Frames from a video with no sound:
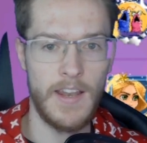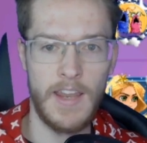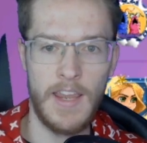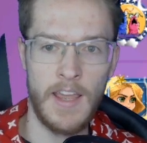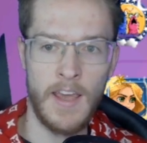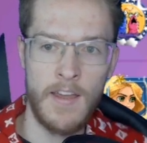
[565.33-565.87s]
in
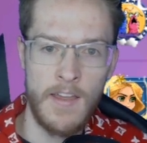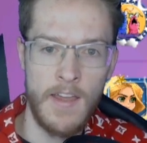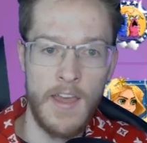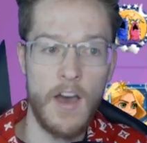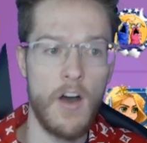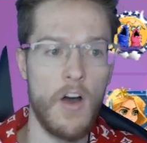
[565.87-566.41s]
here,
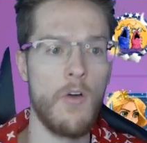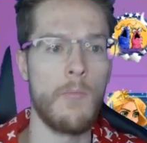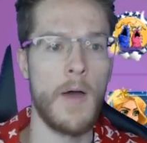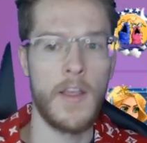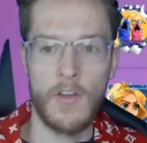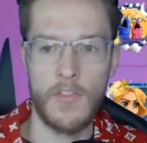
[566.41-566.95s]
oh
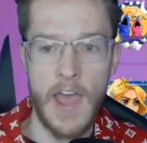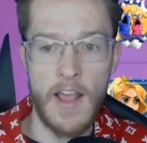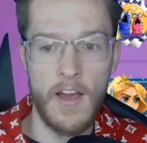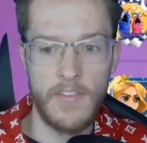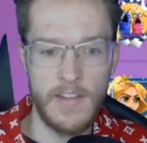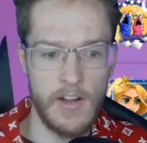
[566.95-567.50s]
my god, that
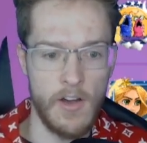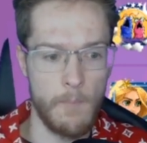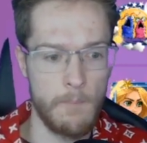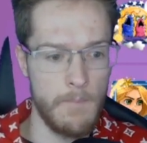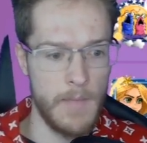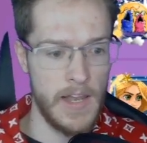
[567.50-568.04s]
guy's nearly got
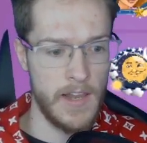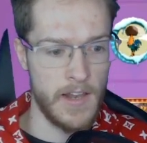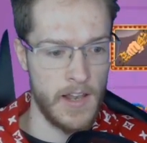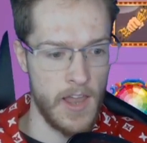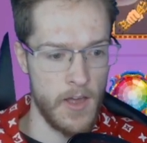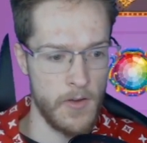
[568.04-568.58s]
1 million
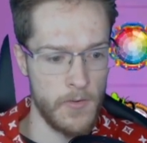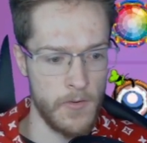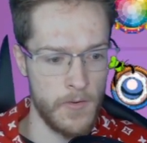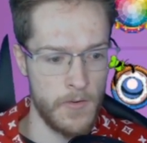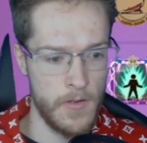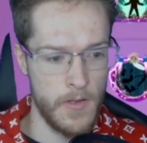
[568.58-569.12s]
alone.
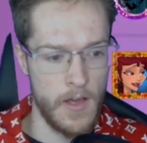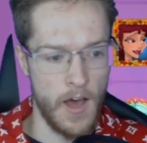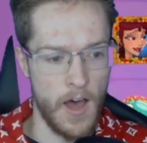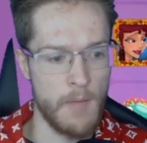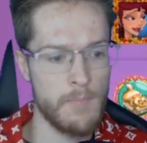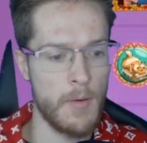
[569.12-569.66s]

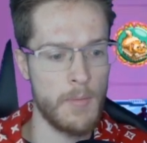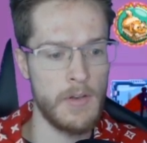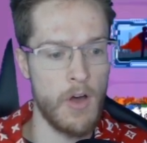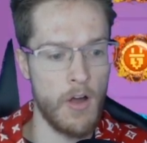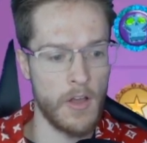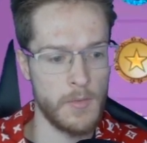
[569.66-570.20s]
I'm probably
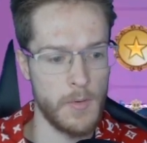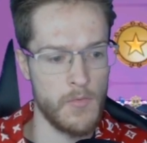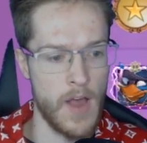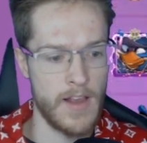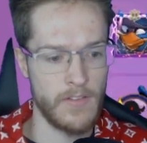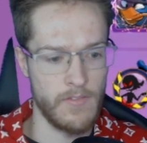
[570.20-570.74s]
not going to be
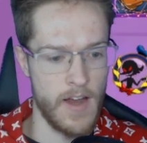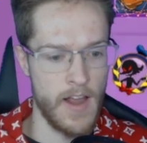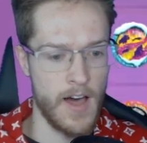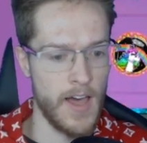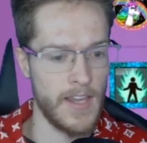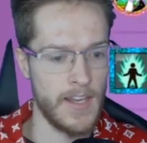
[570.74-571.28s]
ranked very
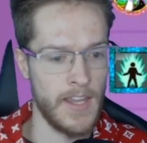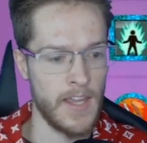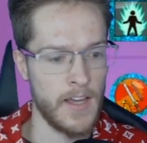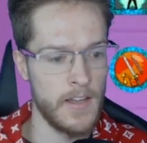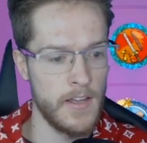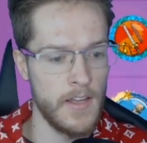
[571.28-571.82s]
high in
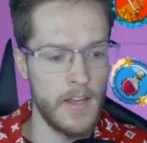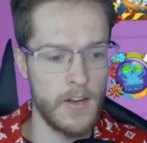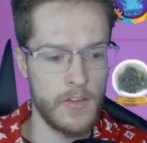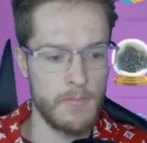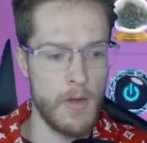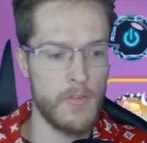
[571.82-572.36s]
here
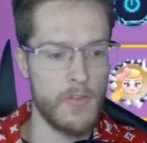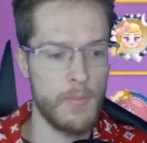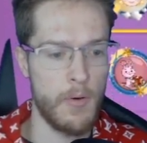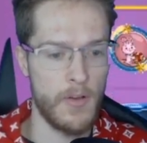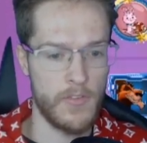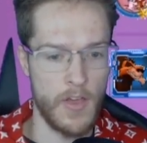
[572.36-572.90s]
because most of the
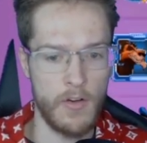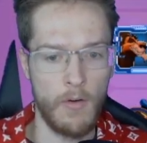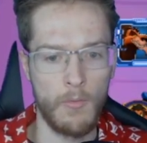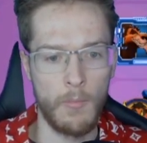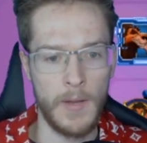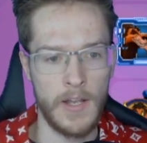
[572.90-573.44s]
points I got
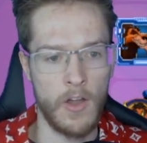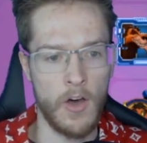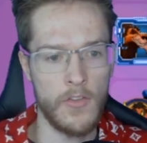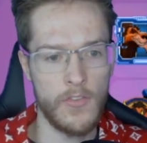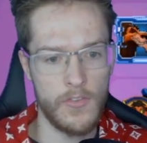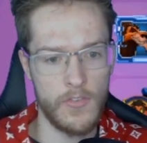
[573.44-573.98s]
will be
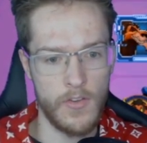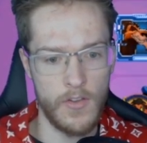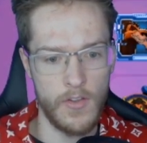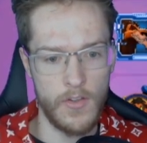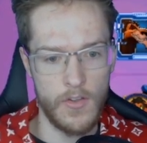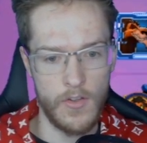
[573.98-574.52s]
lost.
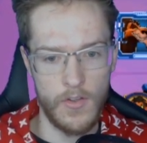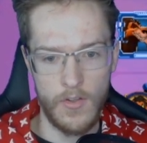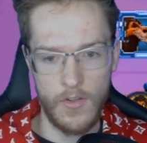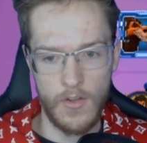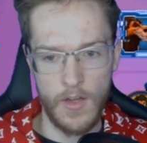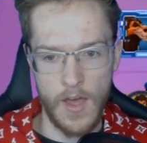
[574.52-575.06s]

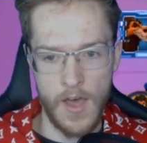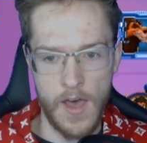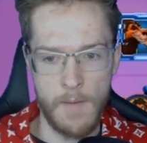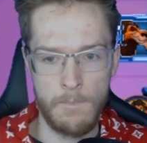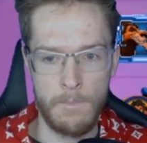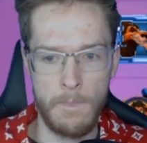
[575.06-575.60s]

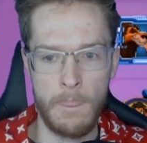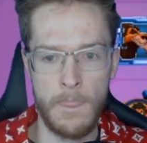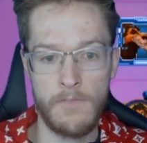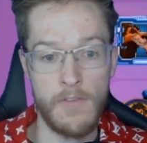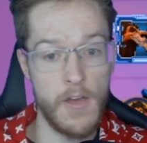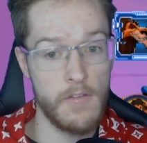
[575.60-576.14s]

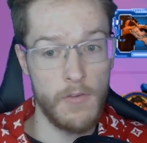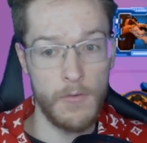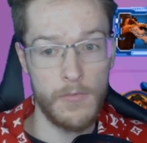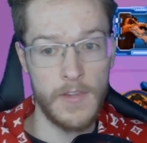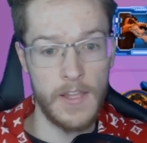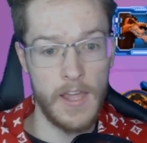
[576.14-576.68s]
34th
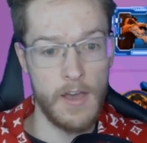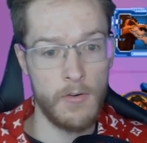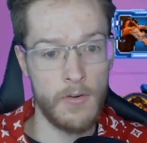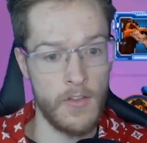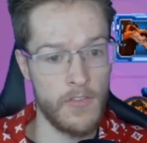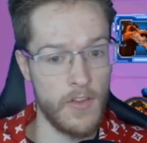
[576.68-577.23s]
in the guild
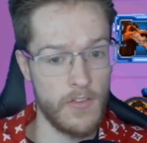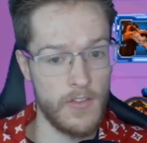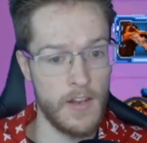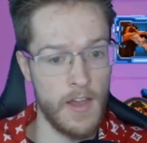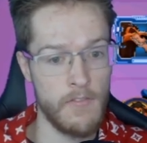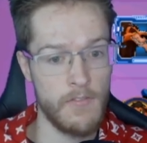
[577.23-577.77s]
and
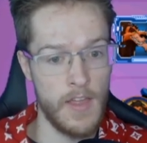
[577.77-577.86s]
69th